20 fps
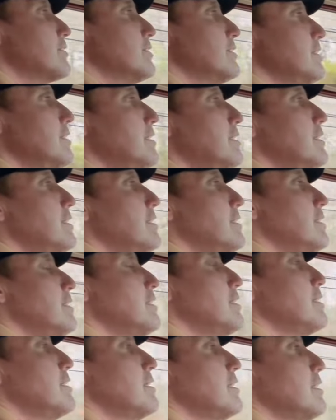
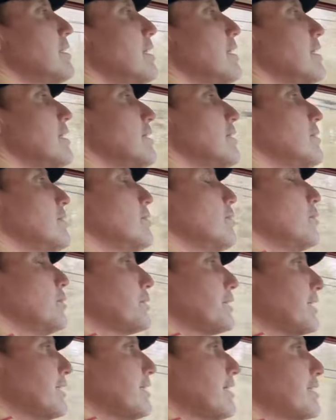Uh, all
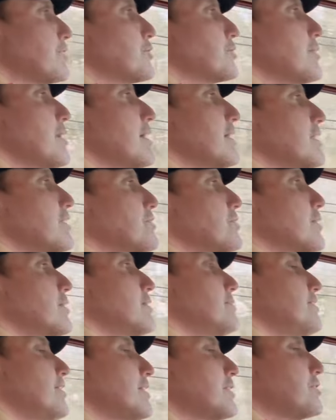the electronics
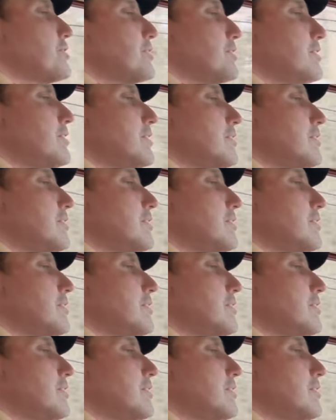are functional.